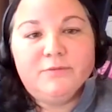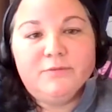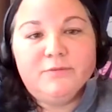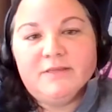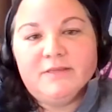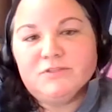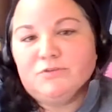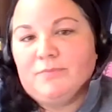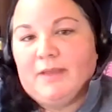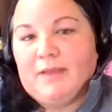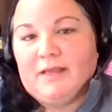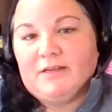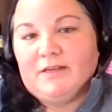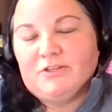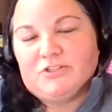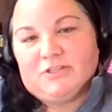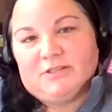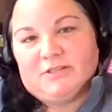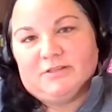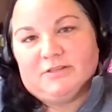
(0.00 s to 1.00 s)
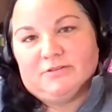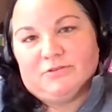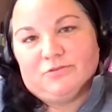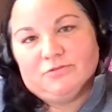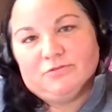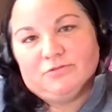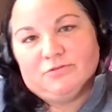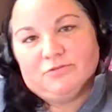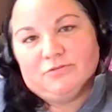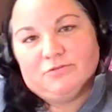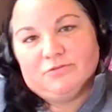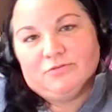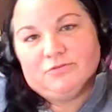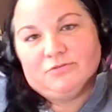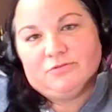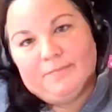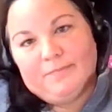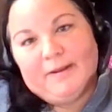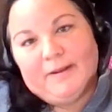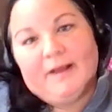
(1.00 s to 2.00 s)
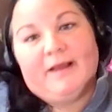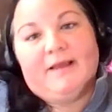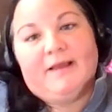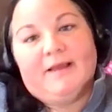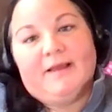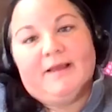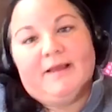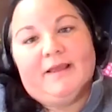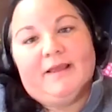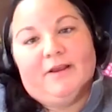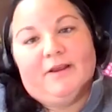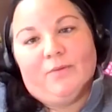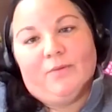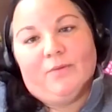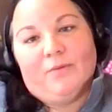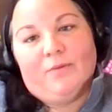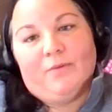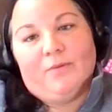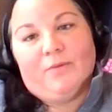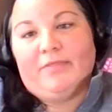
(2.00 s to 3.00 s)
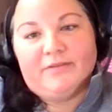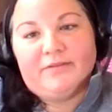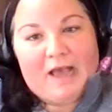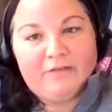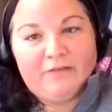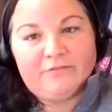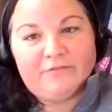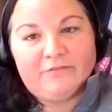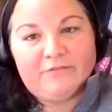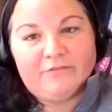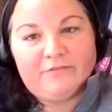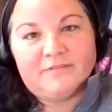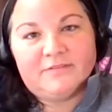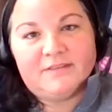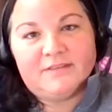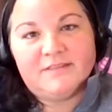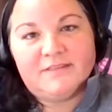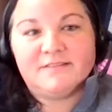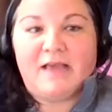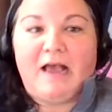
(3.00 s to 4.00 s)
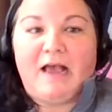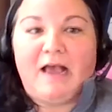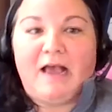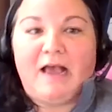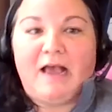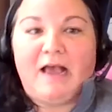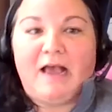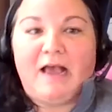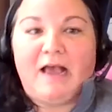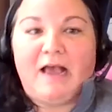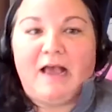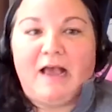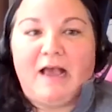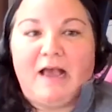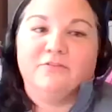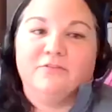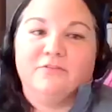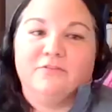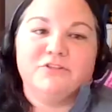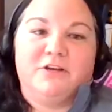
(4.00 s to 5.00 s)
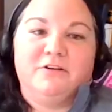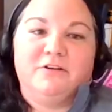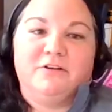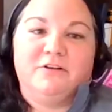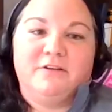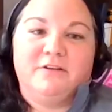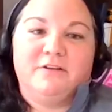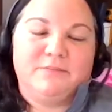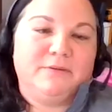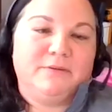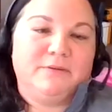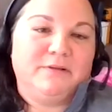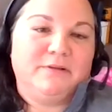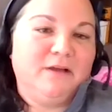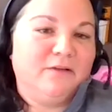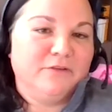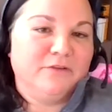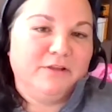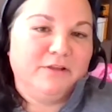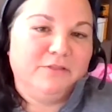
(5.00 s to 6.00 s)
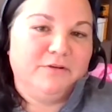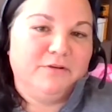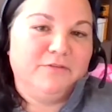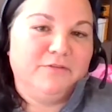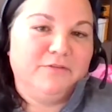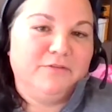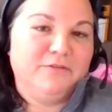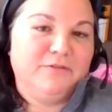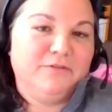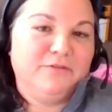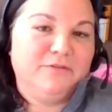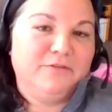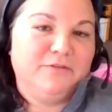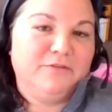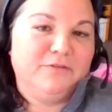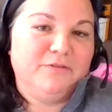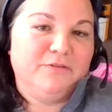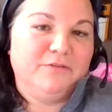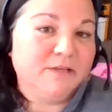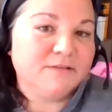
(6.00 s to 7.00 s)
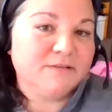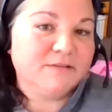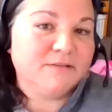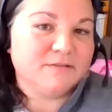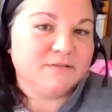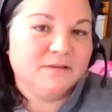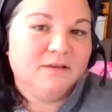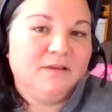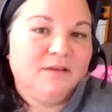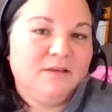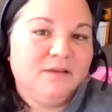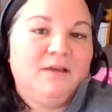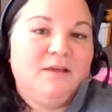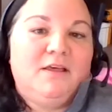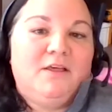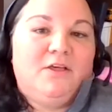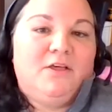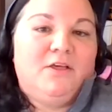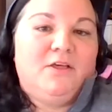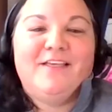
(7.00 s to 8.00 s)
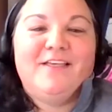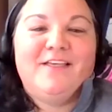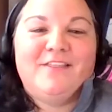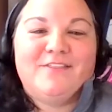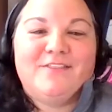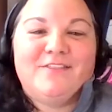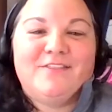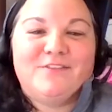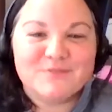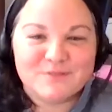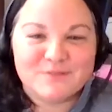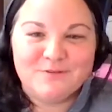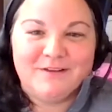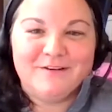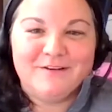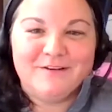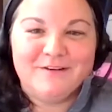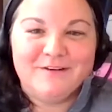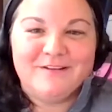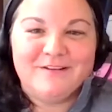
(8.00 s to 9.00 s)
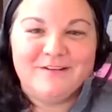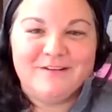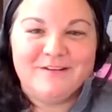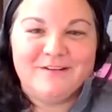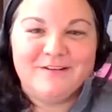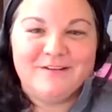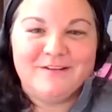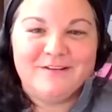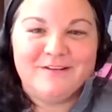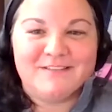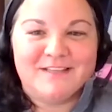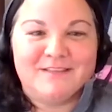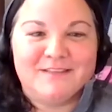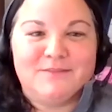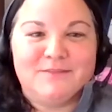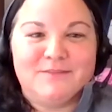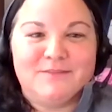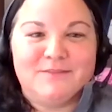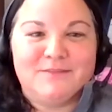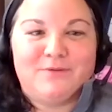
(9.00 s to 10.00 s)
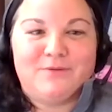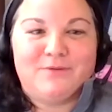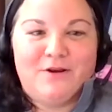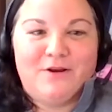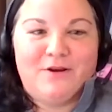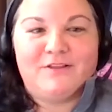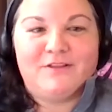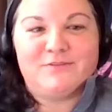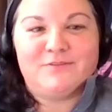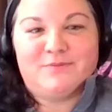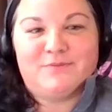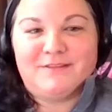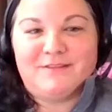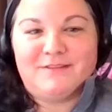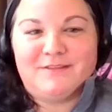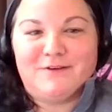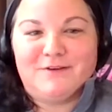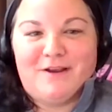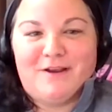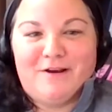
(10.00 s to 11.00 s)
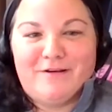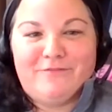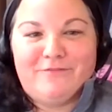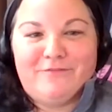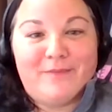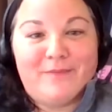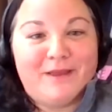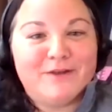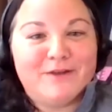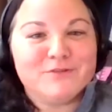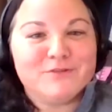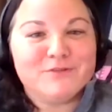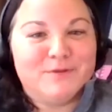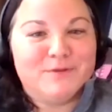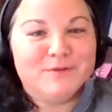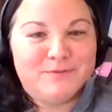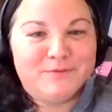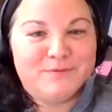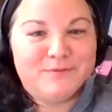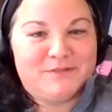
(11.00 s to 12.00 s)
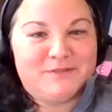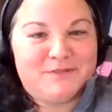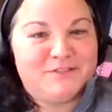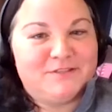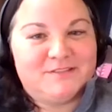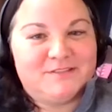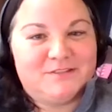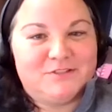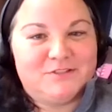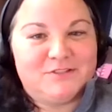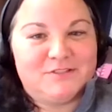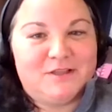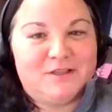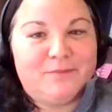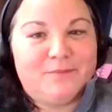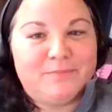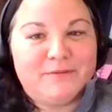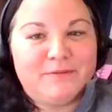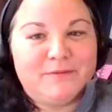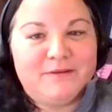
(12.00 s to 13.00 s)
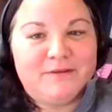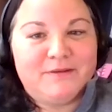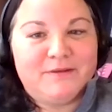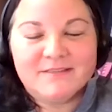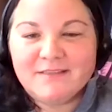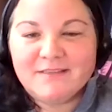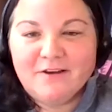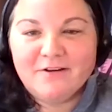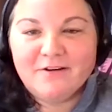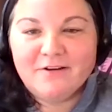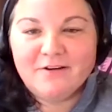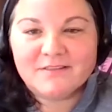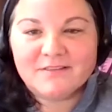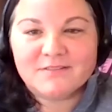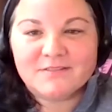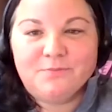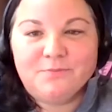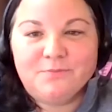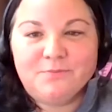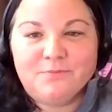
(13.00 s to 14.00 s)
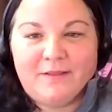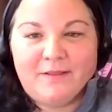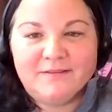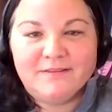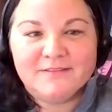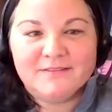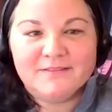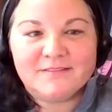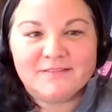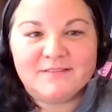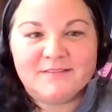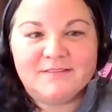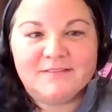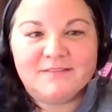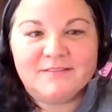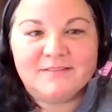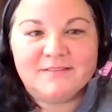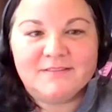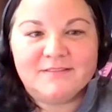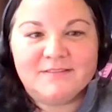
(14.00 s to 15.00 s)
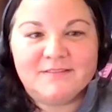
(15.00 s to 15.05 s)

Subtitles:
So WMAs are managed at the local level by area wildlife staff. These staff have a coverage area typically covering 3 to 5 counties. Those local area staff can set the priorities within their area for management and production, such as upland nesting areas, wetlands,